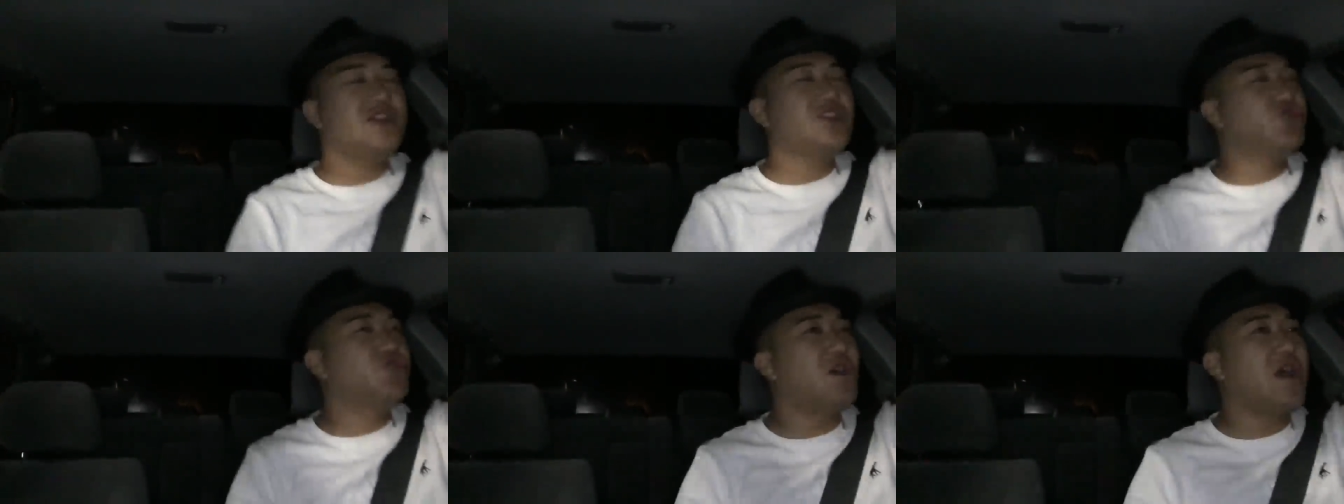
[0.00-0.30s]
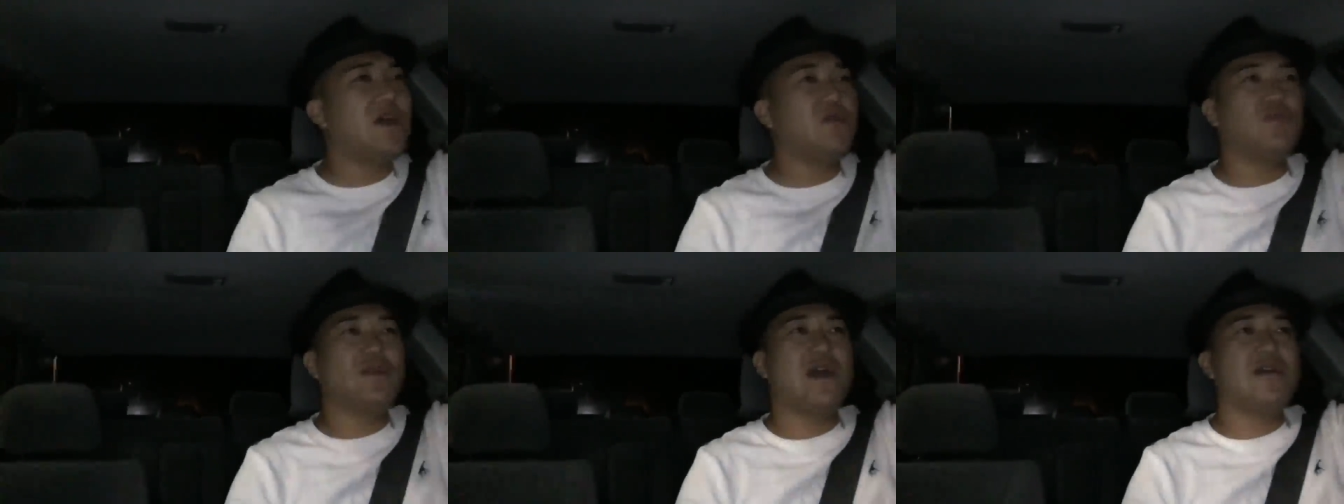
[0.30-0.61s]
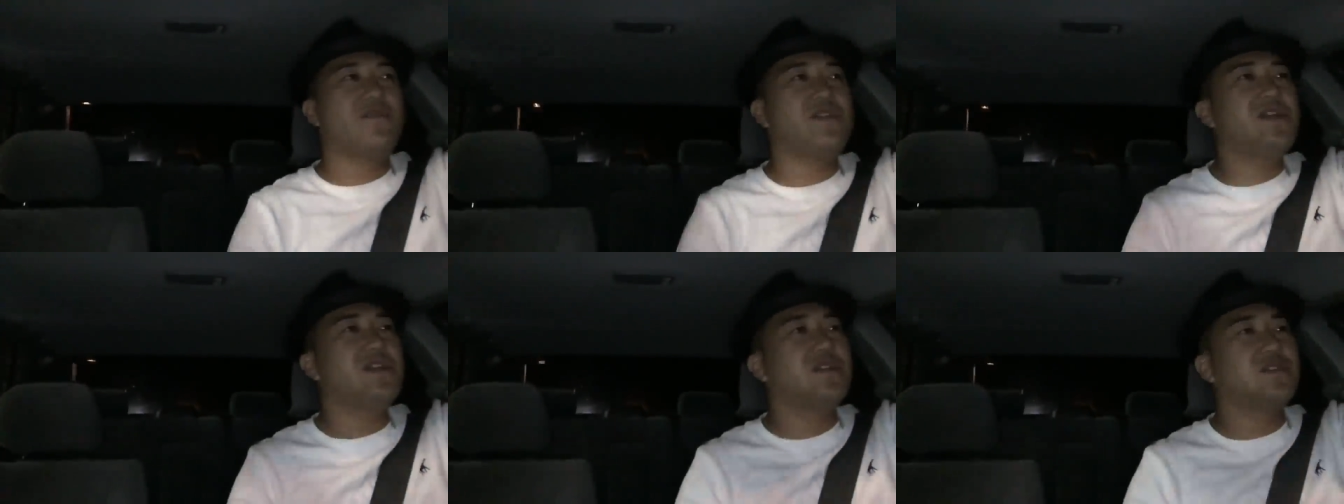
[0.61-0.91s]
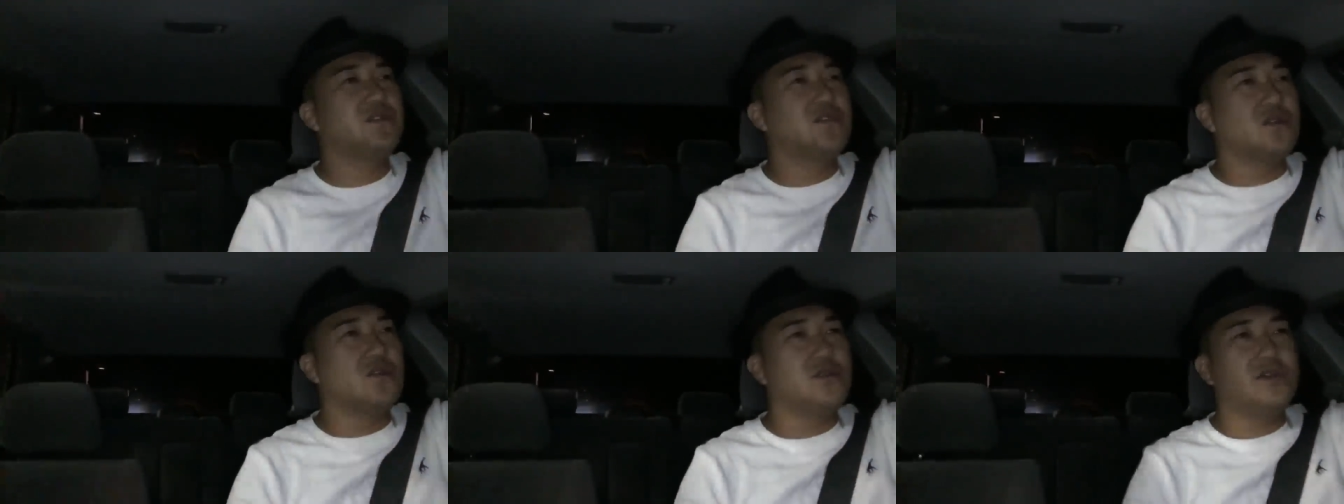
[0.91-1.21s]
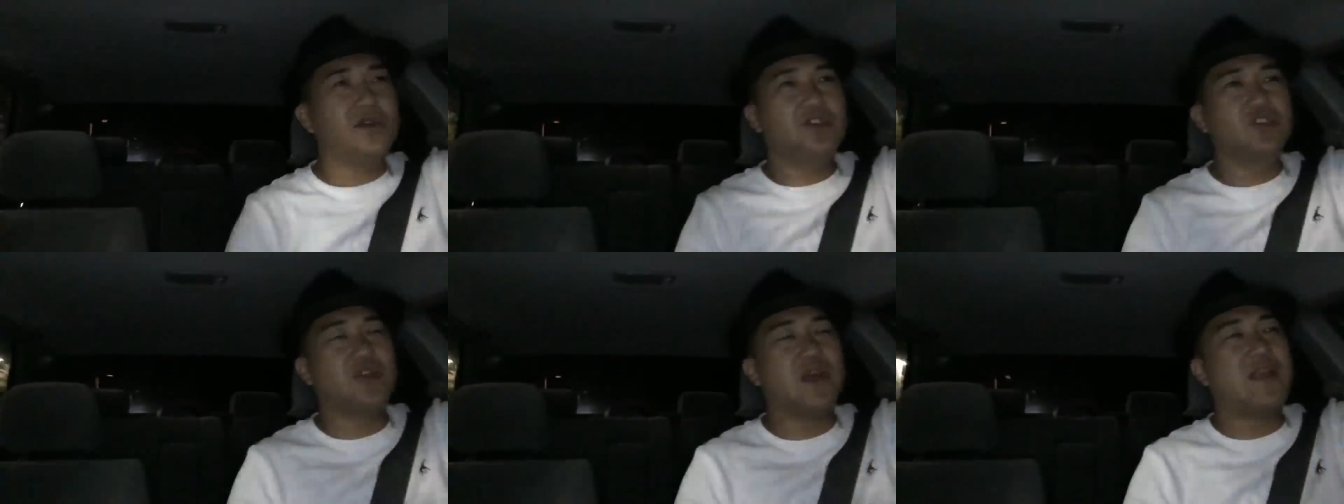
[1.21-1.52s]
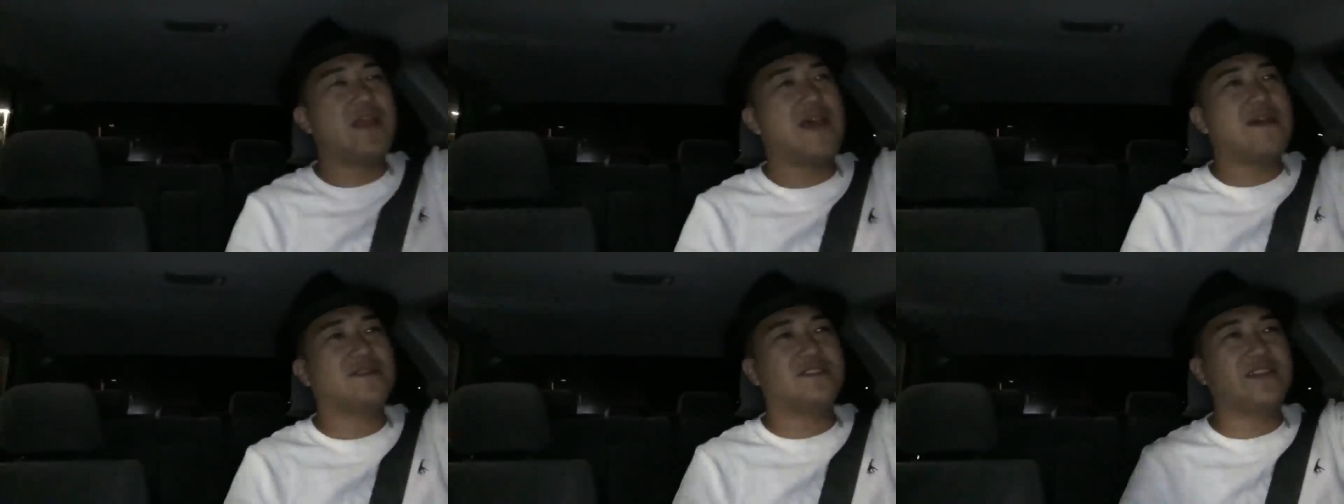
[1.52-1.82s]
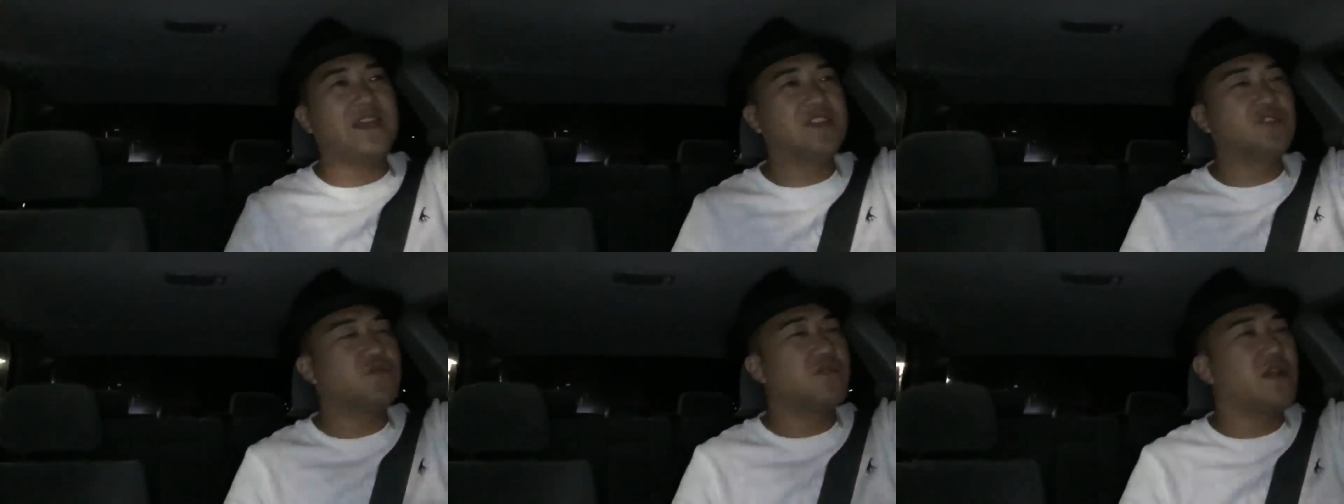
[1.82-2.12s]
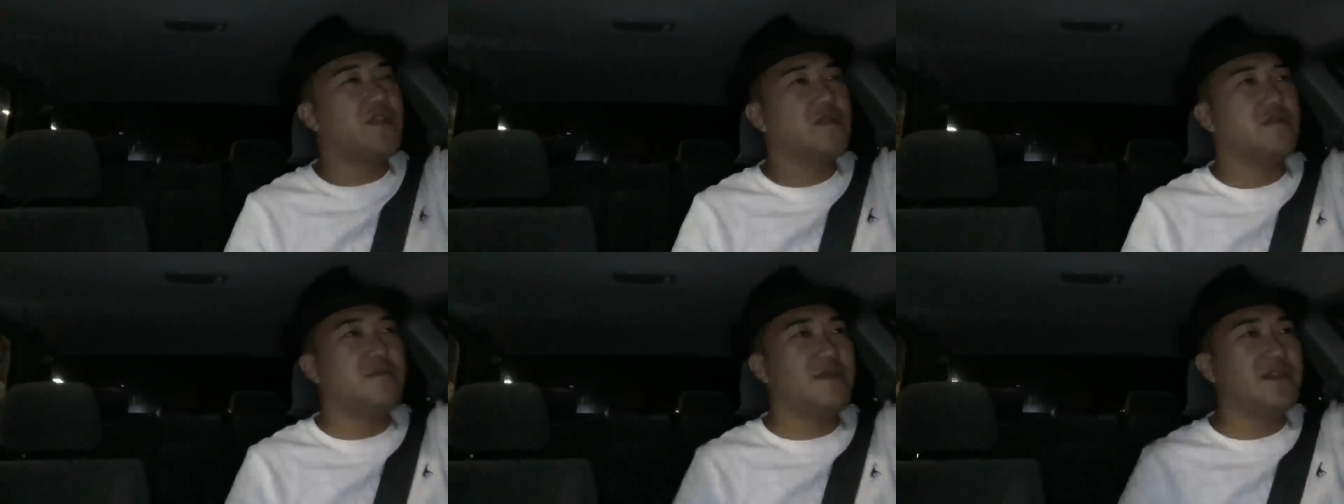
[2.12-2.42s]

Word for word: He tried whatever he could do. He tried to have sex with other